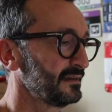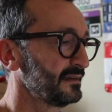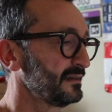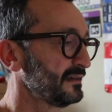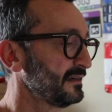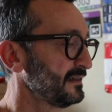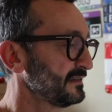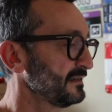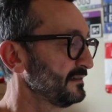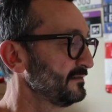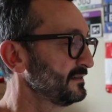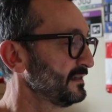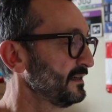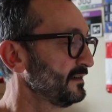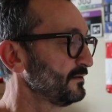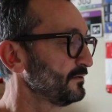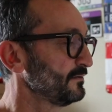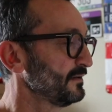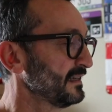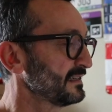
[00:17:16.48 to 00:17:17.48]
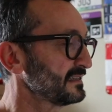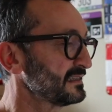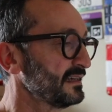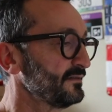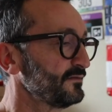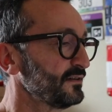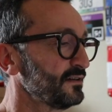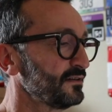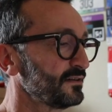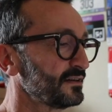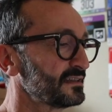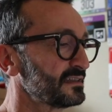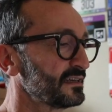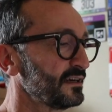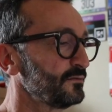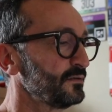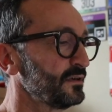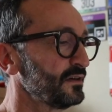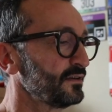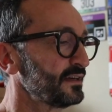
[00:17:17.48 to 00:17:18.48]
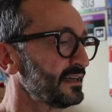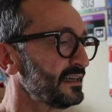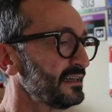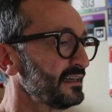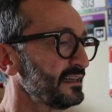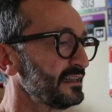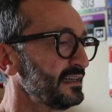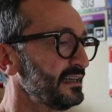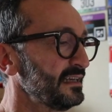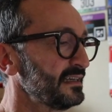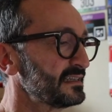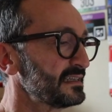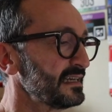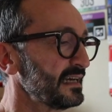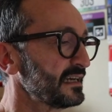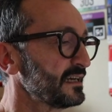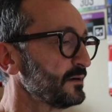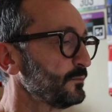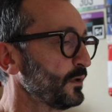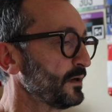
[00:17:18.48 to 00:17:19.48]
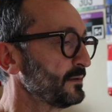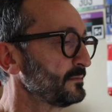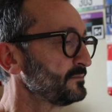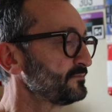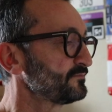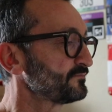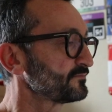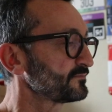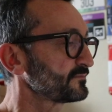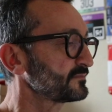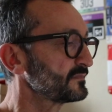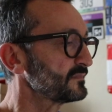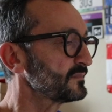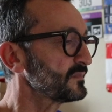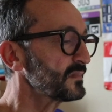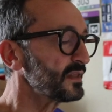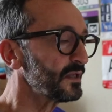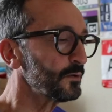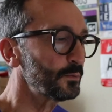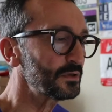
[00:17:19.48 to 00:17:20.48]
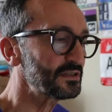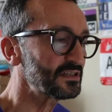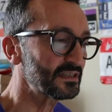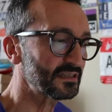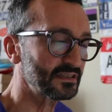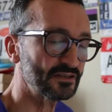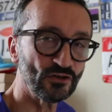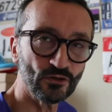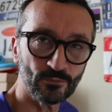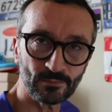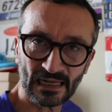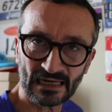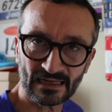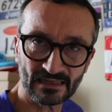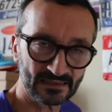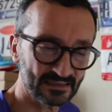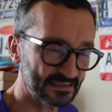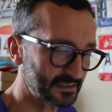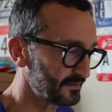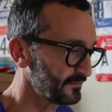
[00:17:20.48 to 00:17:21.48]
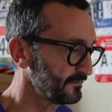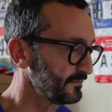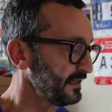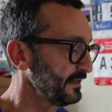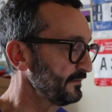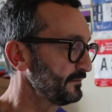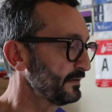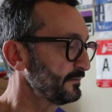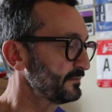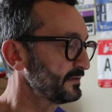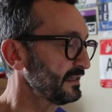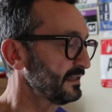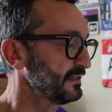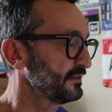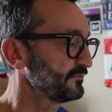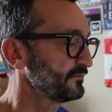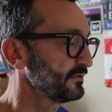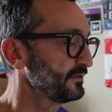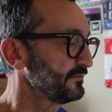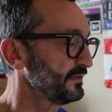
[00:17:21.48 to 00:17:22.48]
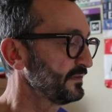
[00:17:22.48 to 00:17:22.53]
I don't know. Let's have a look. So looking at the second one, which is a New Balance V1500